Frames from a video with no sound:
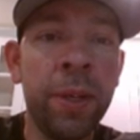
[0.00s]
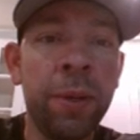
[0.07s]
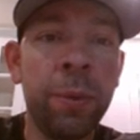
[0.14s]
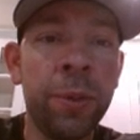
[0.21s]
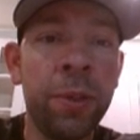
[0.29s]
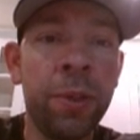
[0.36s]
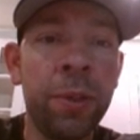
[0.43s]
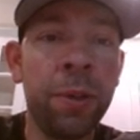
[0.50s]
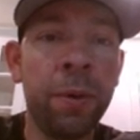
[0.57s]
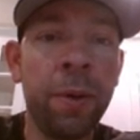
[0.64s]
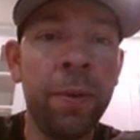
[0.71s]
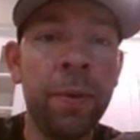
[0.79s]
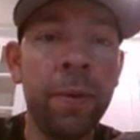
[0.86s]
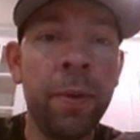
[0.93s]
equals
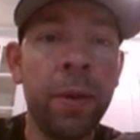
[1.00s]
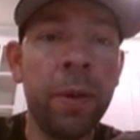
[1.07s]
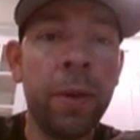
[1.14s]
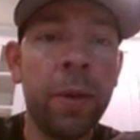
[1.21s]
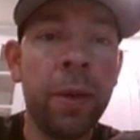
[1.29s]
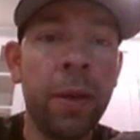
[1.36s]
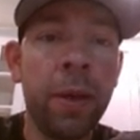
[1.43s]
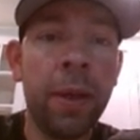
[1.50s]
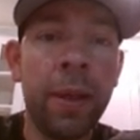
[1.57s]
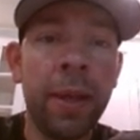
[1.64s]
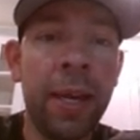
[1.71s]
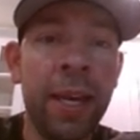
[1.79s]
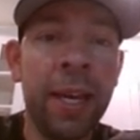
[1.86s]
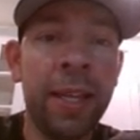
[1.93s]
0.
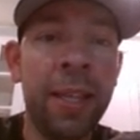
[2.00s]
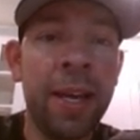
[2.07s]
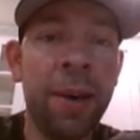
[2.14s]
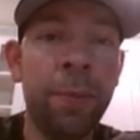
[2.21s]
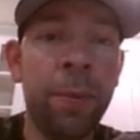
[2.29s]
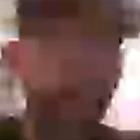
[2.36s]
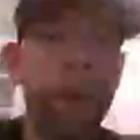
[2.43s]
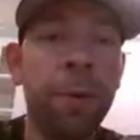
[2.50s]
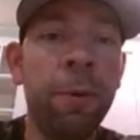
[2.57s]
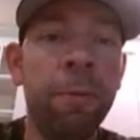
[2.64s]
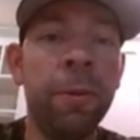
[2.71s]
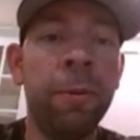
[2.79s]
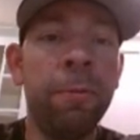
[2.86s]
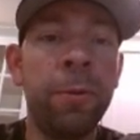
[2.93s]
Add that 1
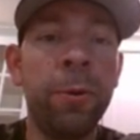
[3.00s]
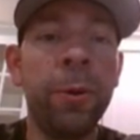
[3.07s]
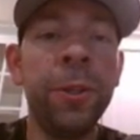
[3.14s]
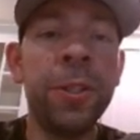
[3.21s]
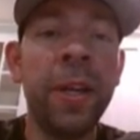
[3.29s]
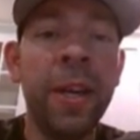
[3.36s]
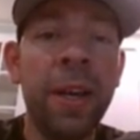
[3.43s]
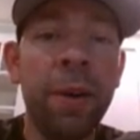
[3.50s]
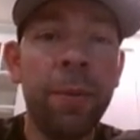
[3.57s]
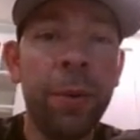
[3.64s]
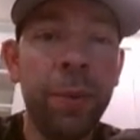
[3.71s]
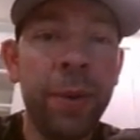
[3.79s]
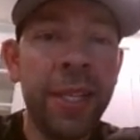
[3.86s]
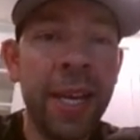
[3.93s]
over, of course.
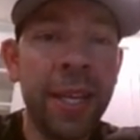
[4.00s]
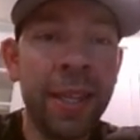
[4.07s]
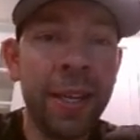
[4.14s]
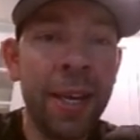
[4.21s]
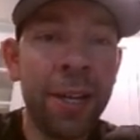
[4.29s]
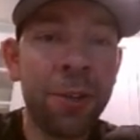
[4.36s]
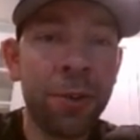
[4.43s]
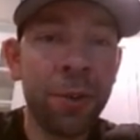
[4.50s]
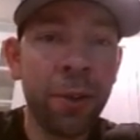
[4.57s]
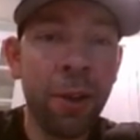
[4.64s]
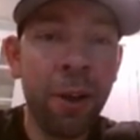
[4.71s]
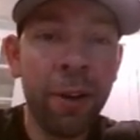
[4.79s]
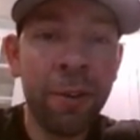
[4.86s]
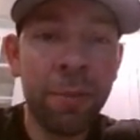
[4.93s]
When we take the natural log of